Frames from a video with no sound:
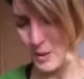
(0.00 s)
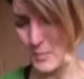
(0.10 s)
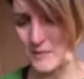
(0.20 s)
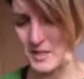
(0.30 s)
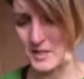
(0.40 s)

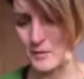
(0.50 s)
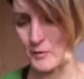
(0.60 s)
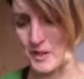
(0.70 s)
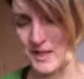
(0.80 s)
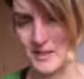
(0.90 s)
but I've seen her for
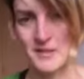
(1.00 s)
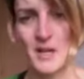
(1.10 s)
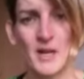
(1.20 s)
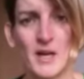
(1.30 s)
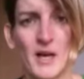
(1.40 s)
years,
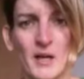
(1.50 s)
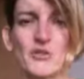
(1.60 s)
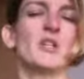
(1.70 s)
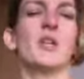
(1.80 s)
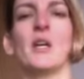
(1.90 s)
and
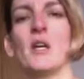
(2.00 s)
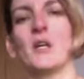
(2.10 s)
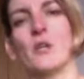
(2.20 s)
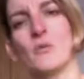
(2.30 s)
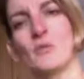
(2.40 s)
she
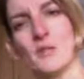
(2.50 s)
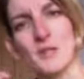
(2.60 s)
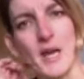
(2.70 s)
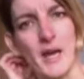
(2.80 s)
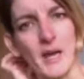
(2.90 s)
uses
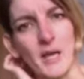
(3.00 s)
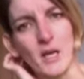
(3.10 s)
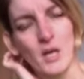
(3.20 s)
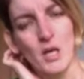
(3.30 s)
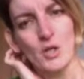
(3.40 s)
a
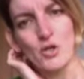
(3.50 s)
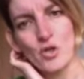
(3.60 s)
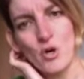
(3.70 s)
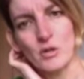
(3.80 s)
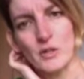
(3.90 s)

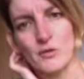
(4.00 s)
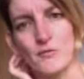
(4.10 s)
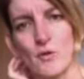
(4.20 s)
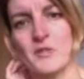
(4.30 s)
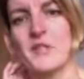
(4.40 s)
chocolate
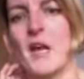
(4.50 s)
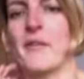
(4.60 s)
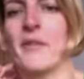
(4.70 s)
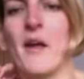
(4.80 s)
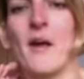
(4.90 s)

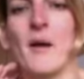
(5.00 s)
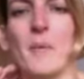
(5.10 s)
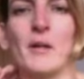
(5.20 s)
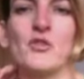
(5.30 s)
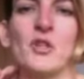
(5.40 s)
Roxanne,
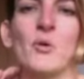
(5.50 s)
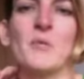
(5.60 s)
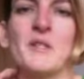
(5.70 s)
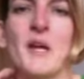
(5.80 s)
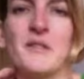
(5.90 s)
and she
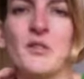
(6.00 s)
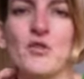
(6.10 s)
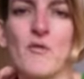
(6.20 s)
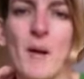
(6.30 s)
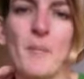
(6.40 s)
always has a
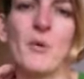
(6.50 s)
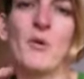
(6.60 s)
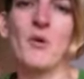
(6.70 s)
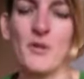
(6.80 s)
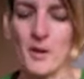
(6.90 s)
strap
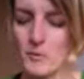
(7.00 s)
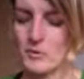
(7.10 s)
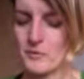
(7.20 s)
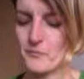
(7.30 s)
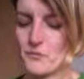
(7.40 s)
on that one,